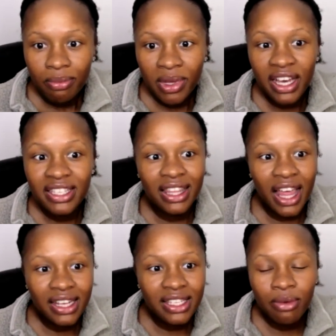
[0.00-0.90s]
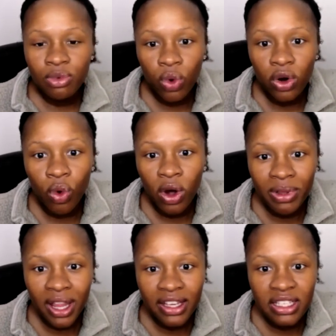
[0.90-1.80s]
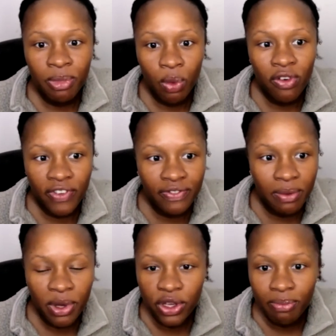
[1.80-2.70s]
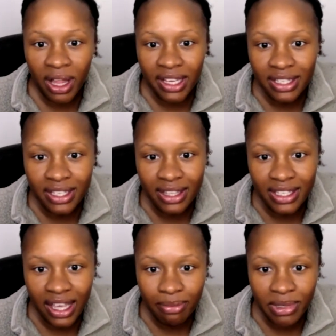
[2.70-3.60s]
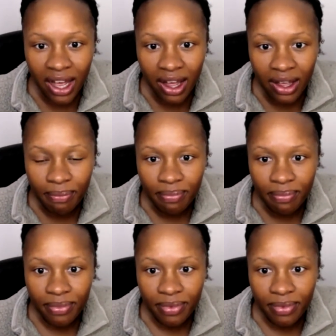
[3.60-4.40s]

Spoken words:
Because a lot of times we're one place, but we're 50 million places at the same time.